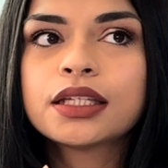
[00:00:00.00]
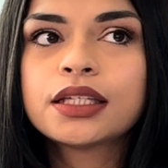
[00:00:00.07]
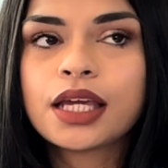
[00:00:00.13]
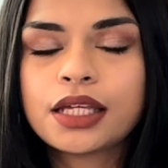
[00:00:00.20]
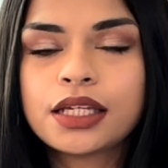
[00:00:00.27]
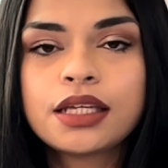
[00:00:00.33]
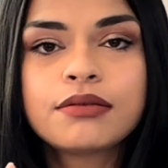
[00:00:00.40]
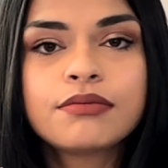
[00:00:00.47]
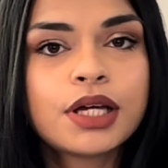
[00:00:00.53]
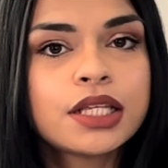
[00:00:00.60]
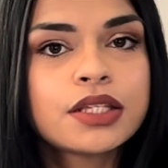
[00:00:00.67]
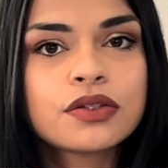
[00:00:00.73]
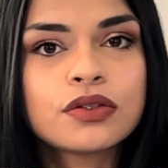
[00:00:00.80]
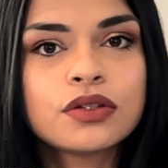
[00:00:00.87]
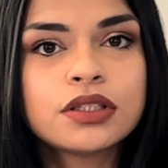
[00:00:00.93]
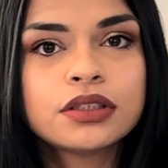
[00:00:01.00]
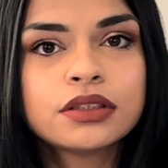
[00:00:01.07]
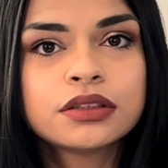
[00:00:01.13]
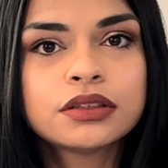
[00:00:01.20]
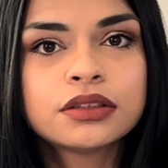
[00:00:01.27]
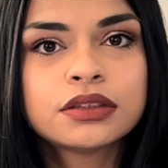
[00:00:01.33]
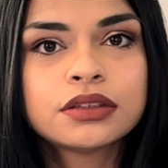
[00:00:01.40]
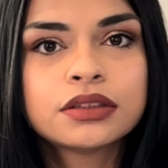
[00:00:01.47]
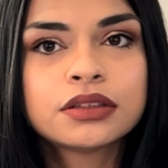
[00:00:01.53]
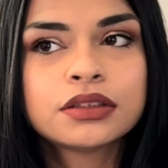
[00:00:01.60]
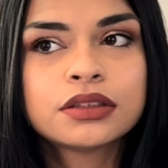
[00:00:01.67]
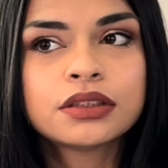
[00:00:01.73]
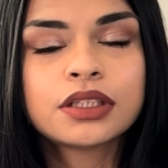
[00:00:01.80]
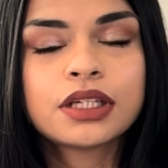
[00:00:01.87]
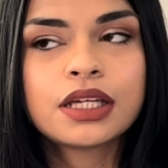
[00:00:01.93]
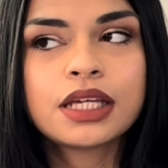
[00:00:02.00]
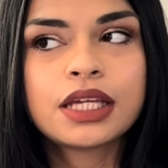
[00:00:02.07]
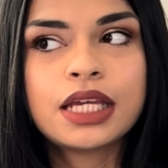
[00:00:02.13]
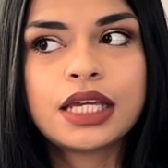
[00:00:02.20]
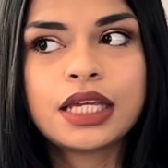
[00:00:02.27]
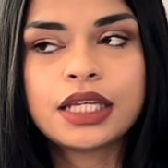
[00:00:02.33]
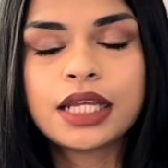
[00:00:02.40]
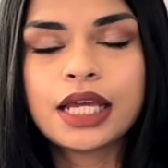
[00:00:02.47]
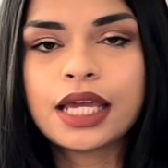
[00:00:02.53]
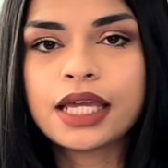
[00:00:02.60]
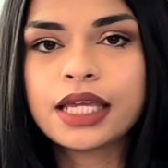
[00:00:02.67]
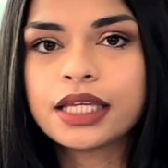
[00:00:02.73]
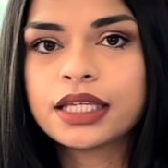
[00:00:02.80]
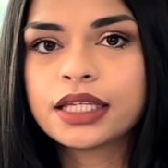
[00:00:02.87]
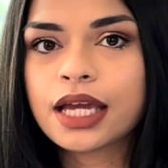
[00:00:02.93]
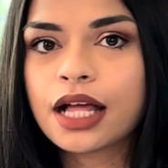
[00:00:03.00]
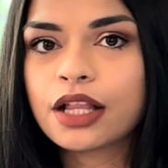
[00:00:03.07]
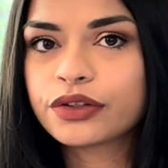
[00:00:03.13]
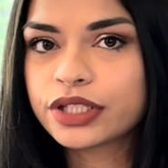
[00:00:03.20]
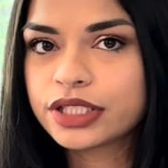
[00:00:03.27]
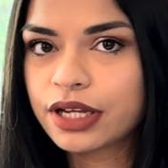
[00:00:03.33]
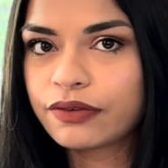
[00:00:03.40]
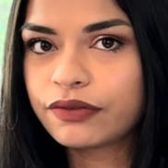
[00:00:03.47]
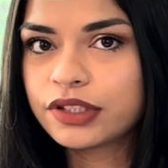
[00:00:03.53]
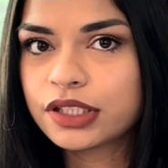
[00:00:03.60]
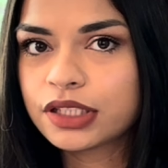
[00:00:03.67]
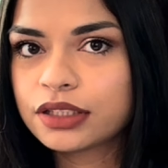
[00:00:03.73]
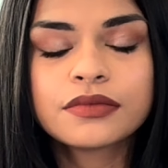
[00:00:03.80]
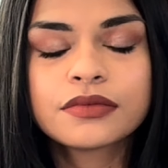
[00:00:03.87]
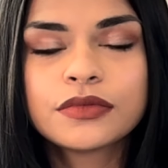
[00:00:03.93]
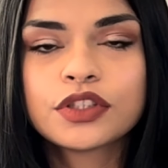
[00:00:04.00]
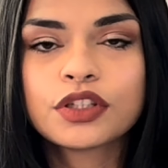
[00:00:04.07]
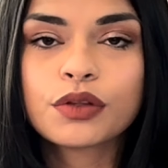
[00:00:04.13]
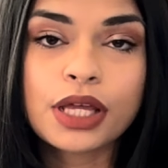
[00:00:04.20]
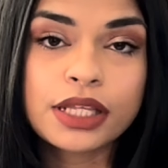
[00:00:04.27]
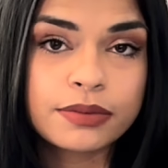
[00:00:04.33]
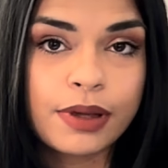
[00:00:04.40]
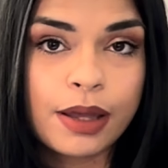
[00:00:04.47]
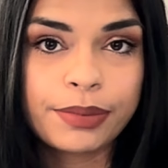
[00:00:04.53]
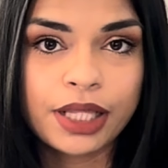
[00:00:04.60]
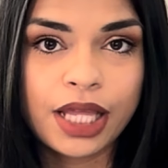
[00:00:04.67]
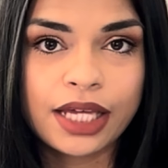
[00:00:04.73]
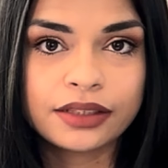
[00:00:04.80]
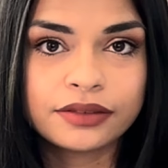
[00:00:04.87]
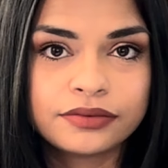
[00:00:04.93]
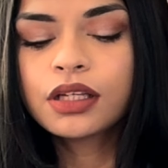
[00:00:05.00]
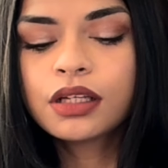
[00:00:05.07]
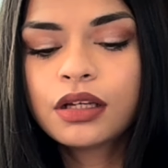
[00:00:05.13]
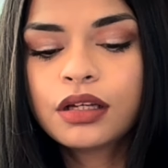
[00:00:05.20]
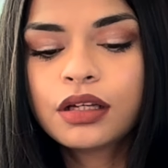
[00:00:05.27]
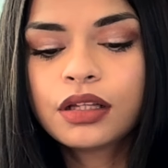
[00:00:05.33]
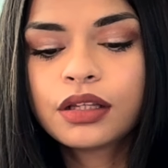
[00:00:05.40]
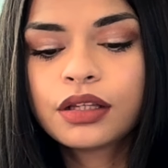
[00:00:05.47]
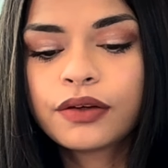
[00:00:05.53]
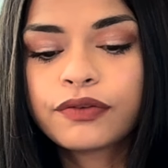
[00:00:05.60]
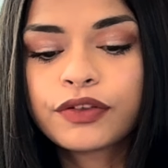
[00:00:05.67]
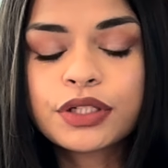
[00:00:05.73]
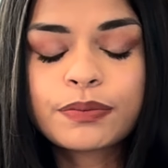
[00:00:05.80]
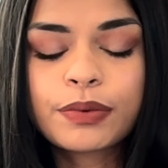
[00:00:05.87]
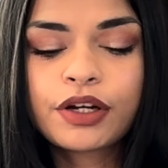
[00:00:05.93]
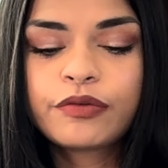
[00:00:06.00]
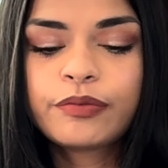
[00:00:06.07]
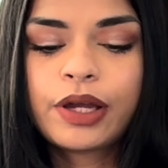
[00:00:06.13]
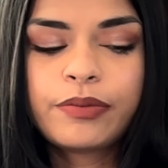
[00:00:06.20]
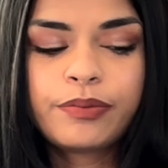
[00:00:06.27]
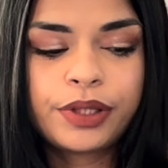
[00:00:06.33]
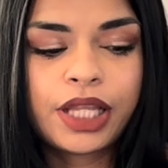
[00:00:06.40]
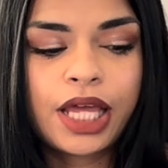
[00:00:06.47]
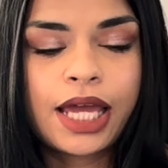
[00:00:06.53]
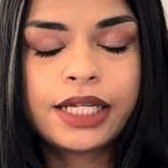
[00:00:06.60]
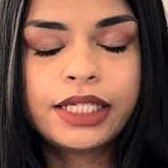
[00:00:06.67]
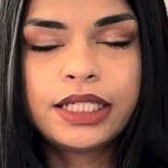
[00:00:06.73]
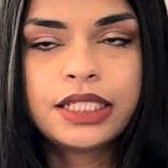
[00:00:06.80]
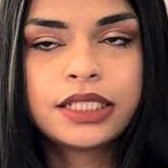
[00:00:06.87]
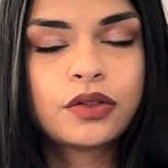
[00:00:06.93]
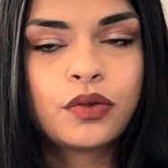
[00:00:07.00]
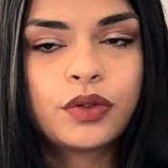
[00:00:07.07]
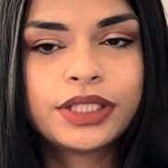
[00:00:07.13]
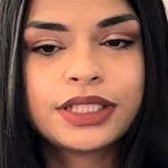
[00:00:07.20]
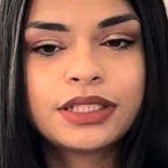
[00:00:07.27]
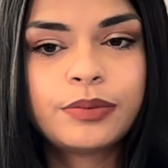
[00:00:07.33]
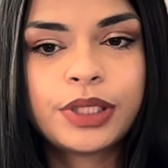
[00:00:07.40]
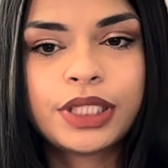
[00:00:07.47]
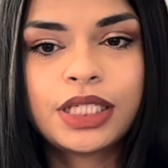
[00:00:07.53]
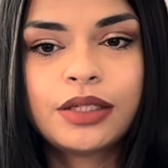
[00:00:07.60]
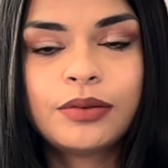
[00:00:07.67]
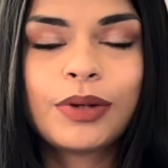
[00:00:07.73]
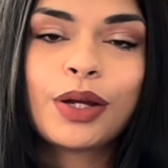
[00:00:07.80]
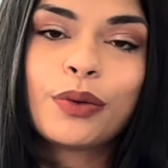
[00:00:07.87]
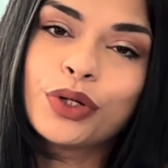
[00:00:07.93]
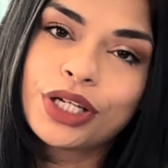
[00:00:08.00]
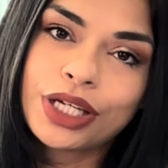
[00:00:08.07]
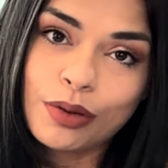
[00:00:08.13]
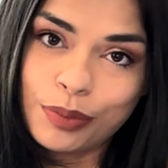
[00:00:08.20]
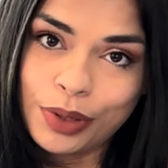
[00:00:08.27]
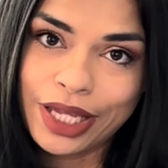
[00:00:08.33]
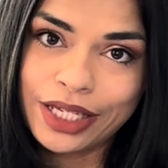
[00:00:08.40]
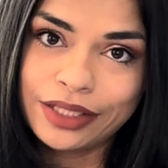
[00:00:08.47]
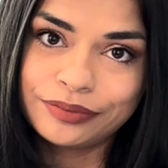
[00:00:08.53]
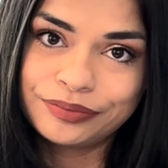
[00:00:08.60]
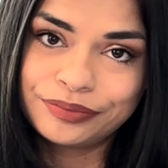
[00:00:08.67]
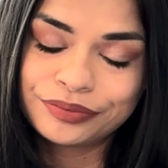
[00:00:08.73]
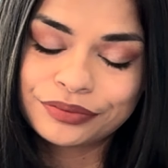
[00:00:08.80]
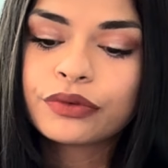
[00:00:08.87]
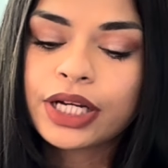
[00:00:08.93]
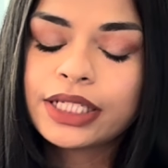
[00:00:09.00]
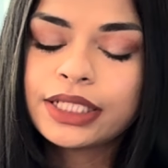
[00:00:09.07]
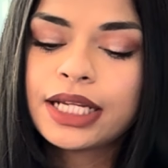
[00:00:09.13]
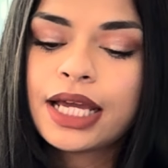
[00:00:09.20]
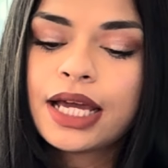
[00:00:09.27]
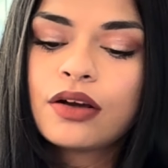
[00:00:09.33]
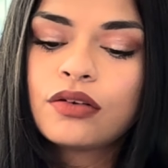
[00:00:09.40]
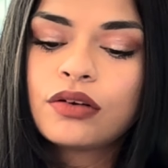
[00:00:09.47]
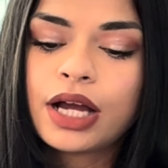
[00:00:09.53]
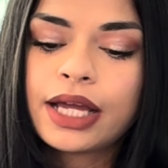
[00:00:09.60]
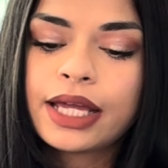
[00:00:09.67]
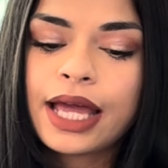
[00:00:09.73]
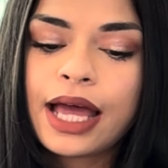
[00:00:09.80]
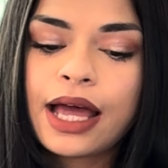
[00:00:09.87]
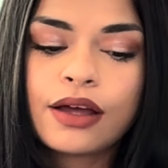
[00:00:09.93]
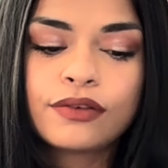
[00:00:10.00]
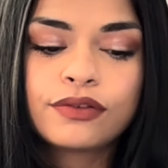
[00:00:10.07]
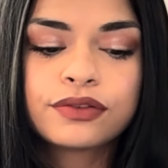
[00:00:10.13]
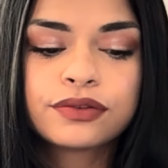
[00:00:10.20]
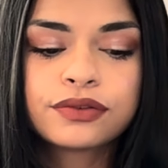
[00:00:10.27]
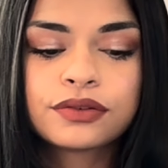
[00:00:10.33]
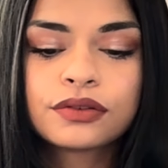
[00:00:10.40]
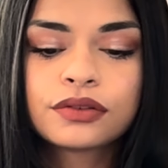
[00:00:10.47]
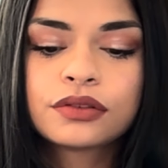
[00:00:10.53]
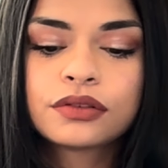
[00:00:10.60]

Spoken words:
gaining muscle in a calorie deficit. So that's my plan. The first part of my plan is going to be my workout plan. Right now I have